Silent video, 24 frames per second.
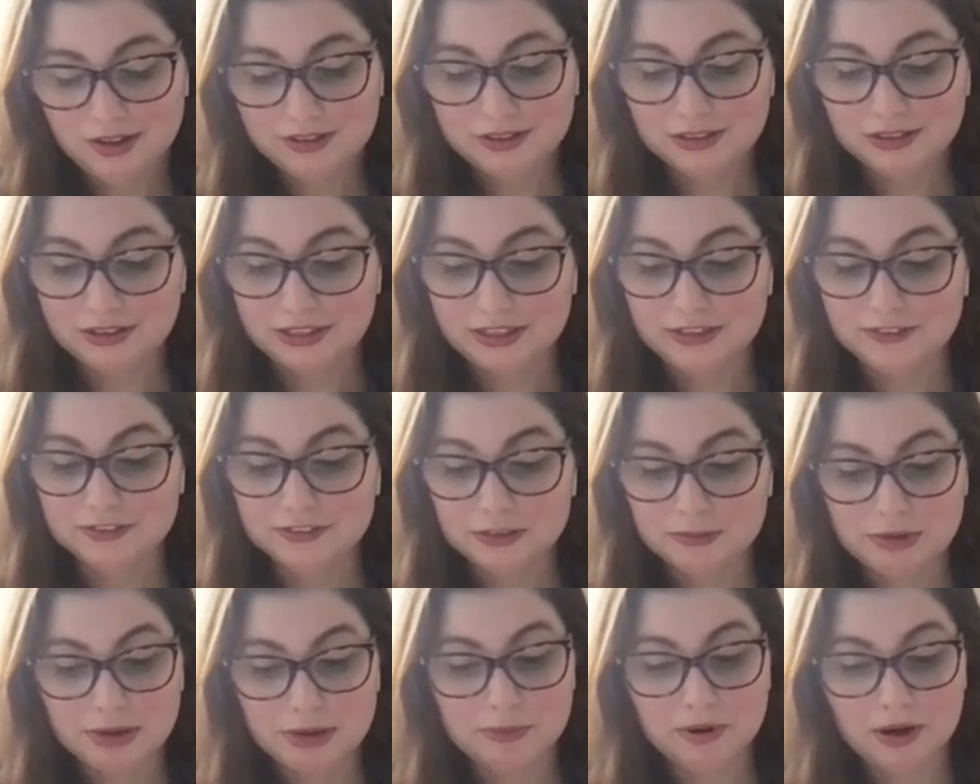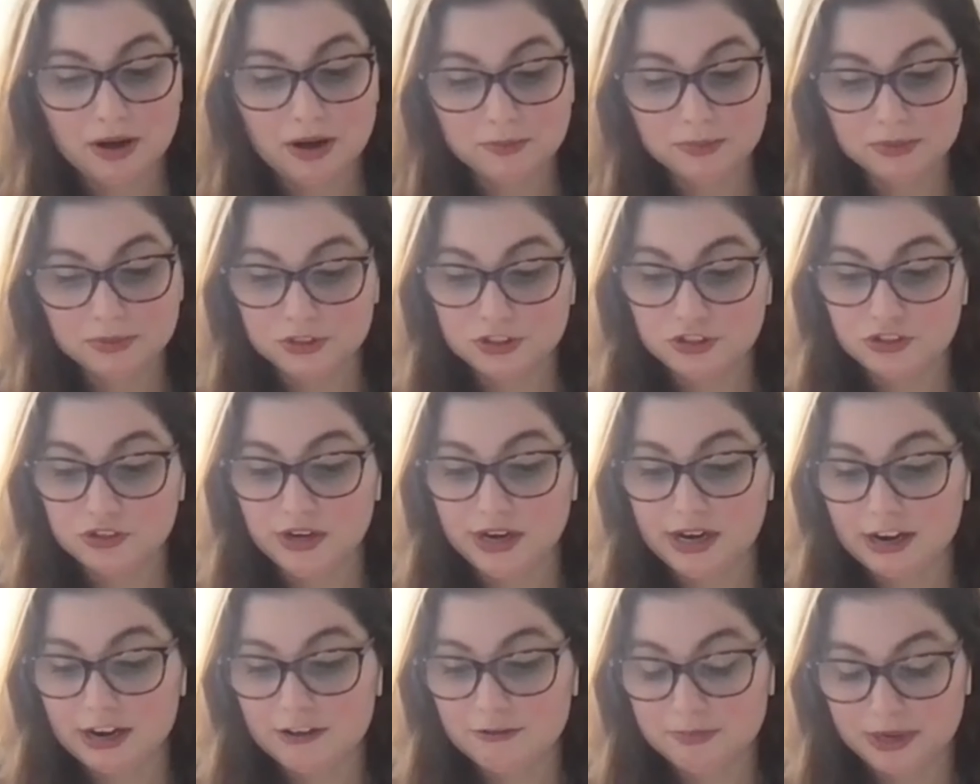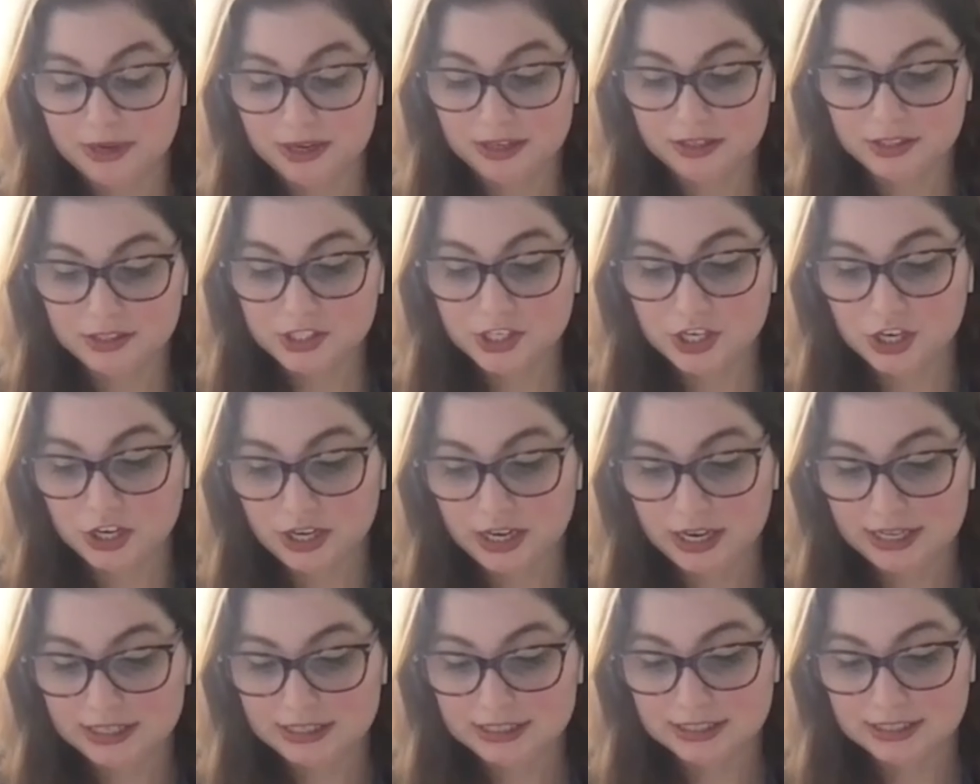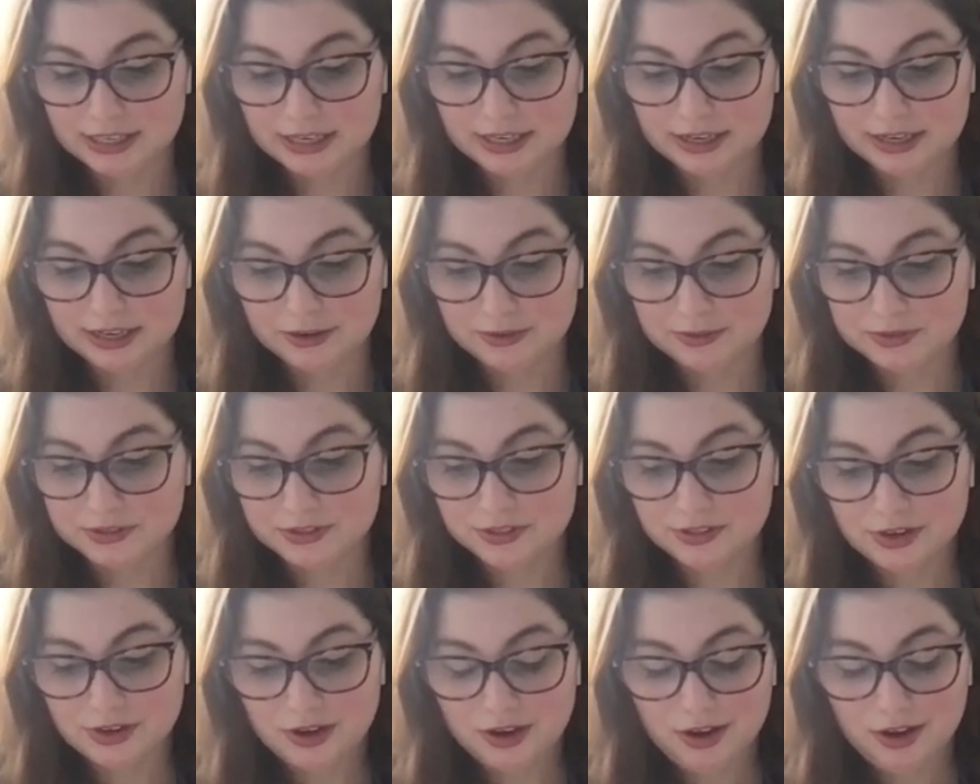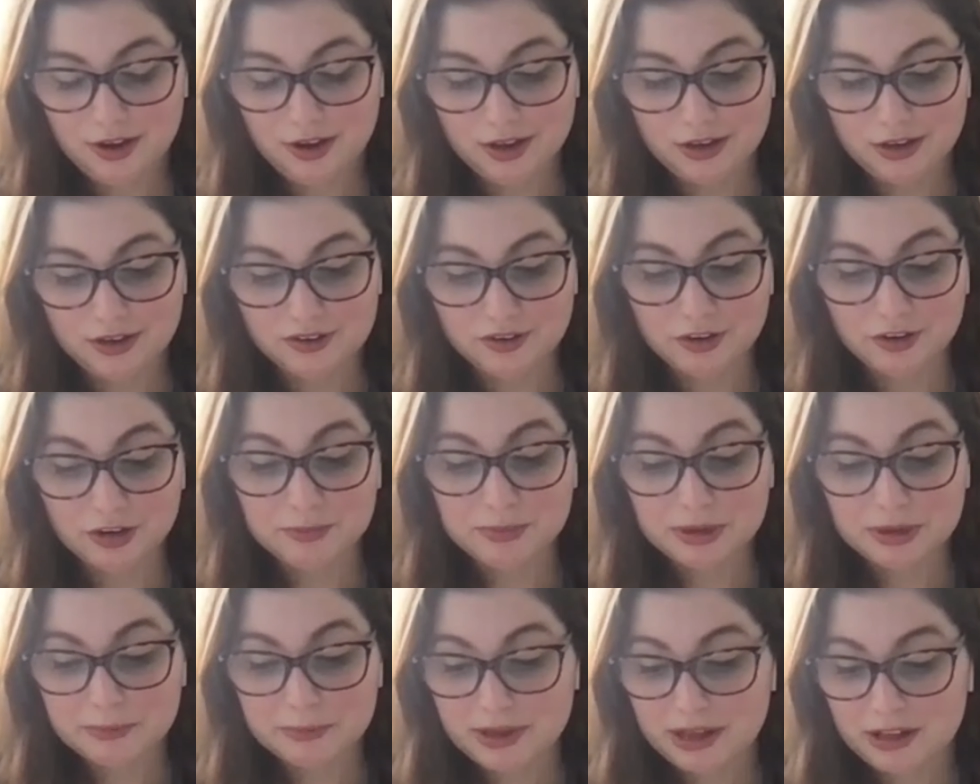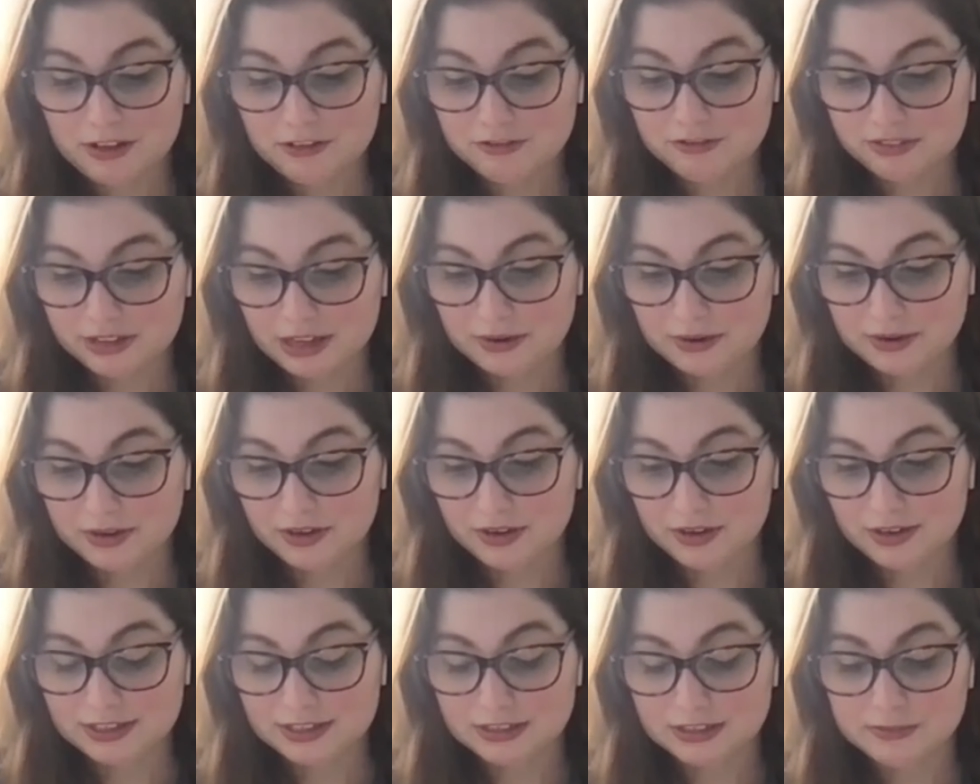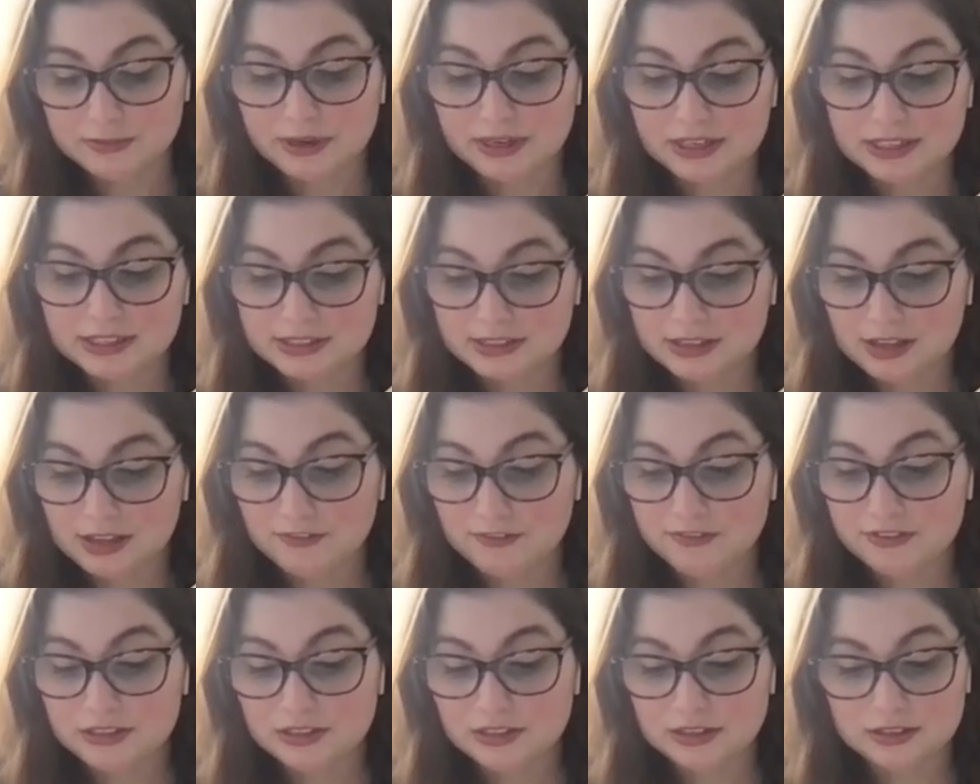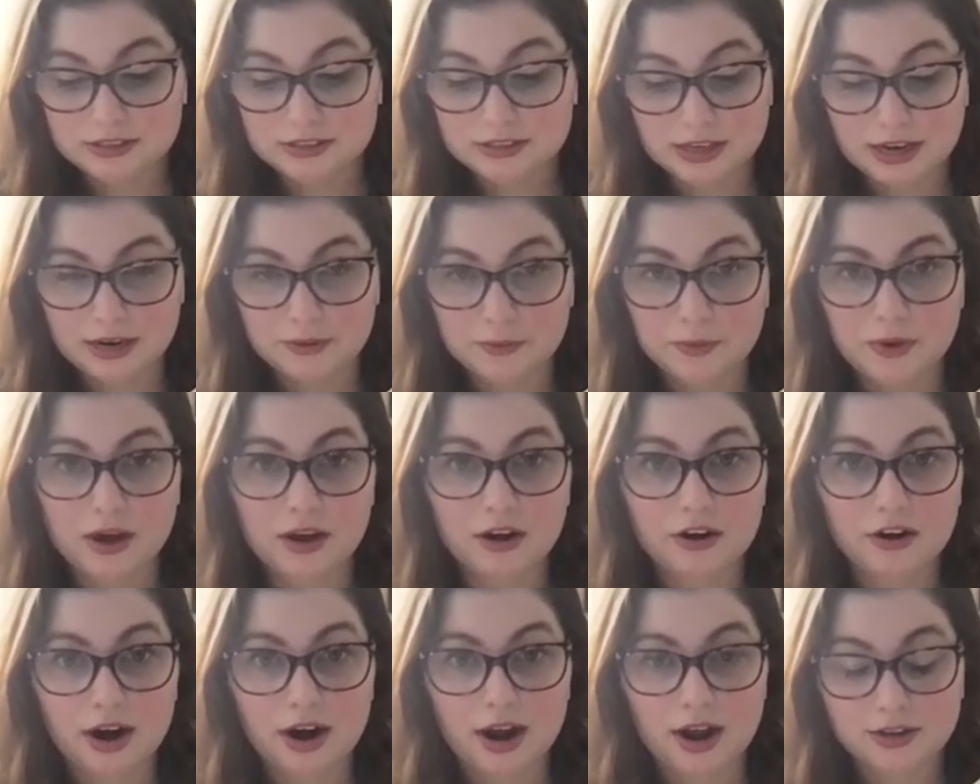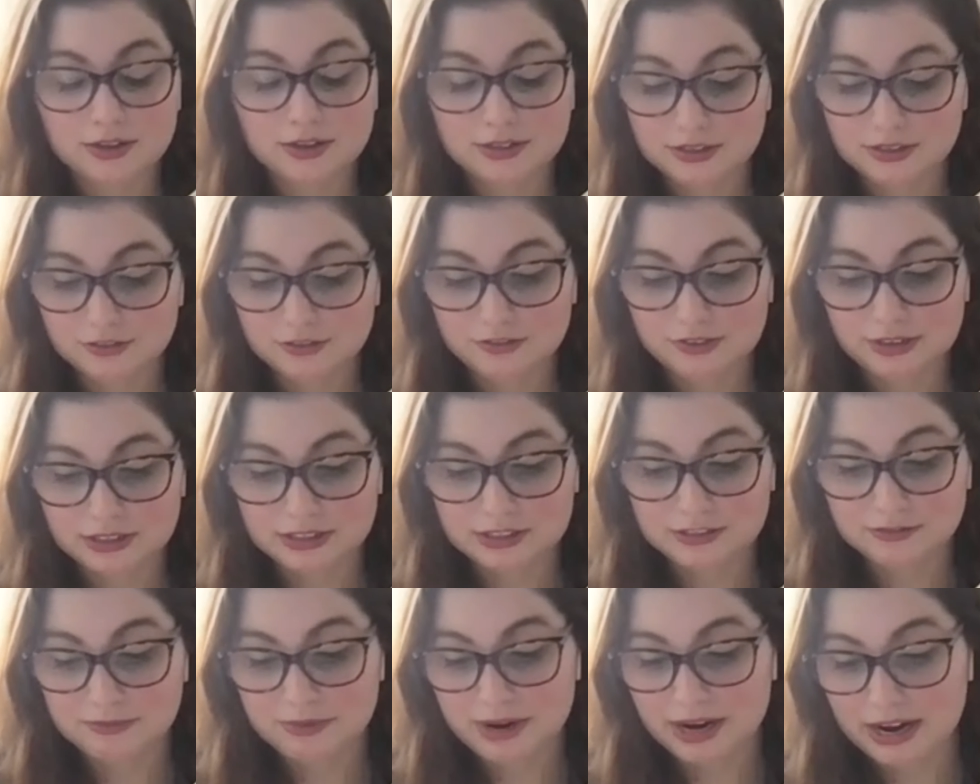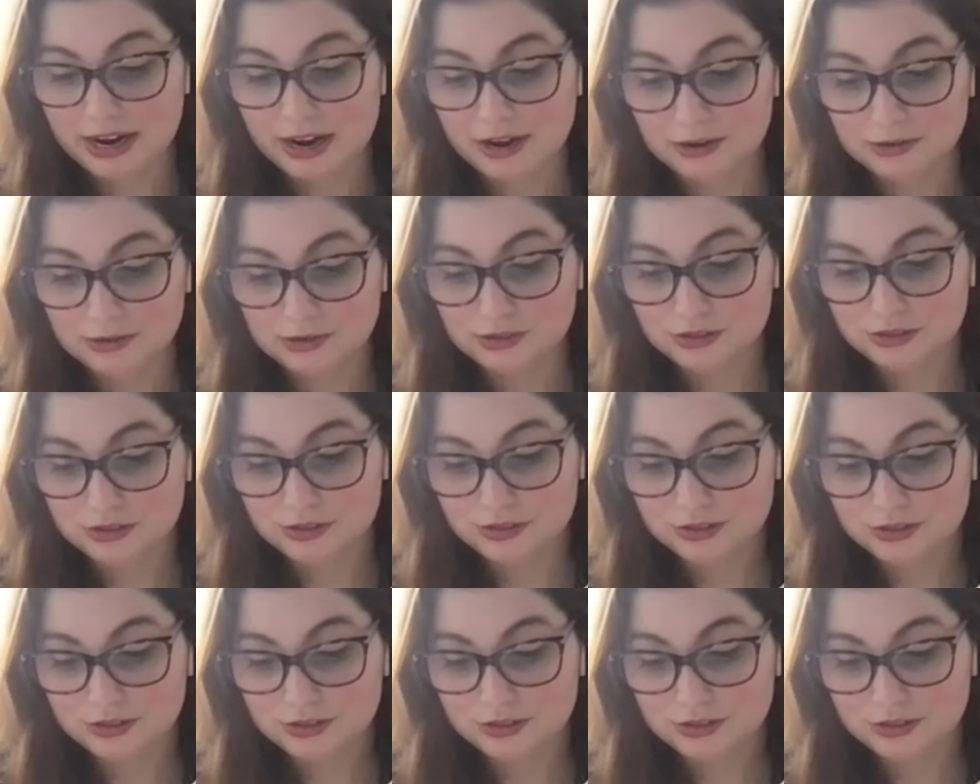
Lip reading: The leaves on my poplar tree have begun turning inside out, and a creeping bellflower has spread itself into the sidewalk cracks in front of my house.